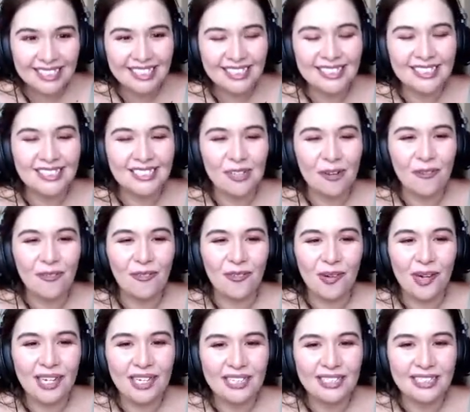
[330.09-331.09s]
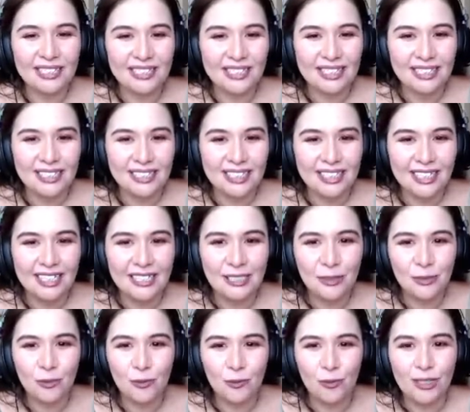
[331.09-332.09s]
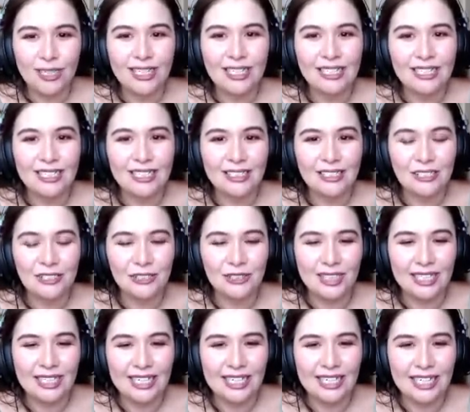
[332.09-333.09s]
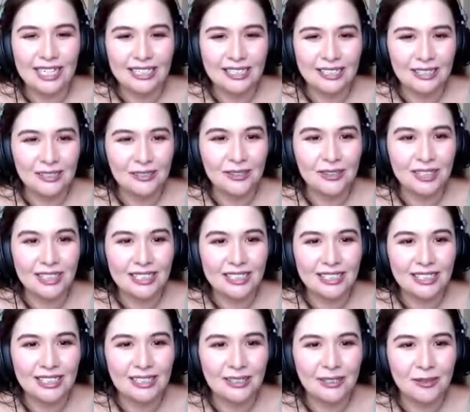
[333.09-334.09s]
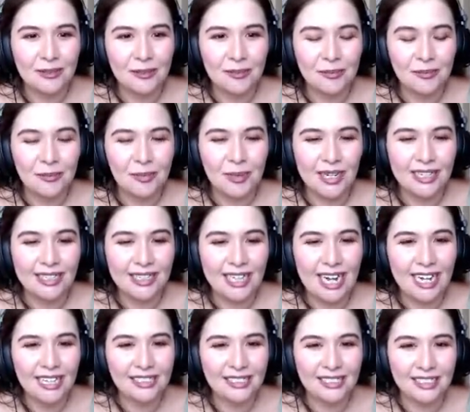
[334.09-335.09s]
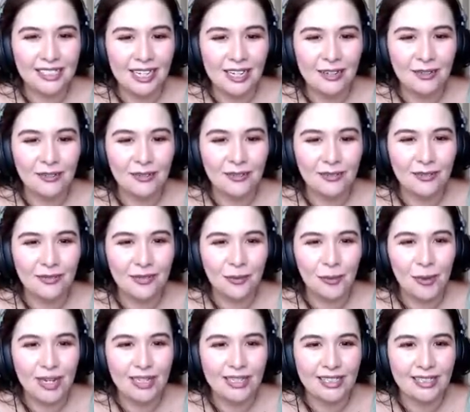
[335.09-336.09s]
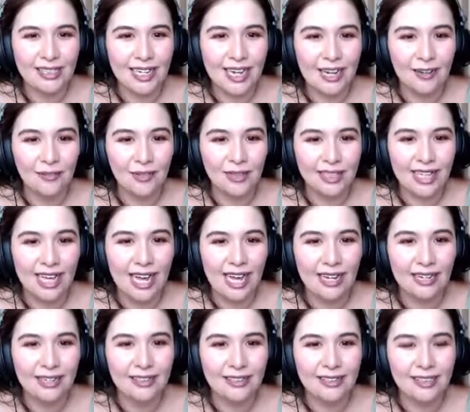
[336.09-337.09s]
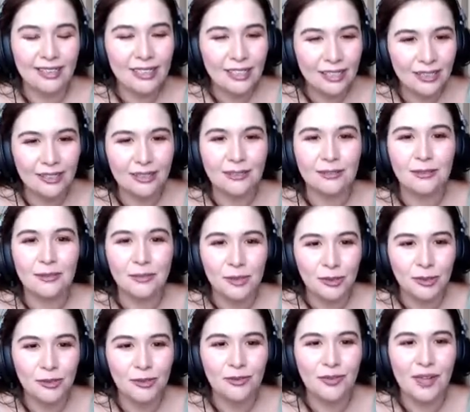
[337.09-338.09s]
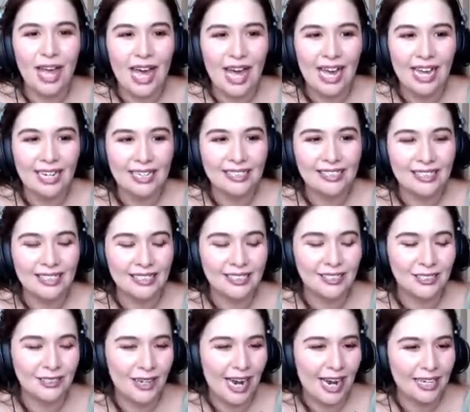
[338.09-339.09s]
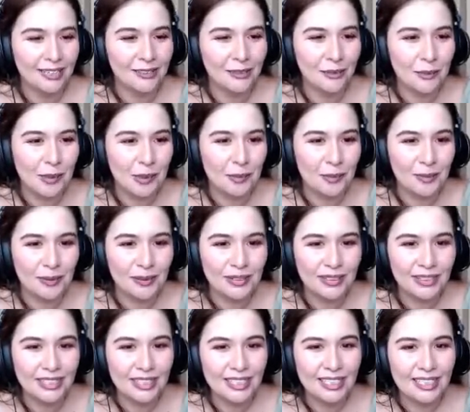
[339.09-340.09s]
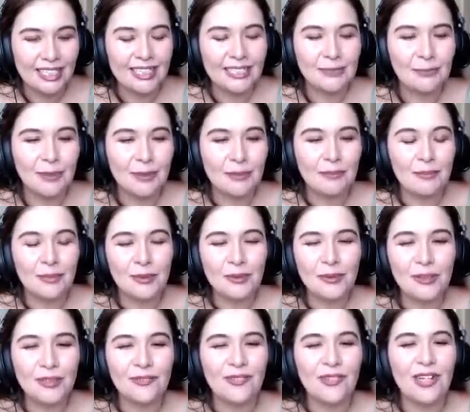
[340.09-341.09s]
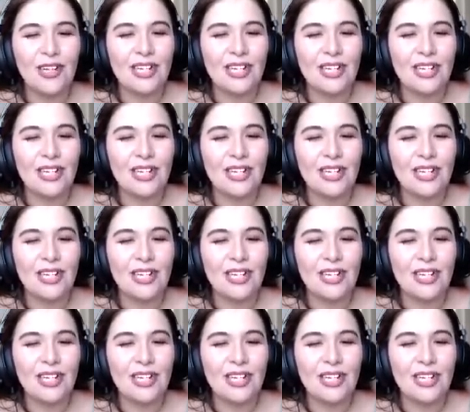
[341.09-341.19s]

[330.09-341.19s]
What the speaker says: It's so fun. It's a really intriguing kind of story too, but I just love the way that they have the cat look, move, act, interact with people. It's been beautiful.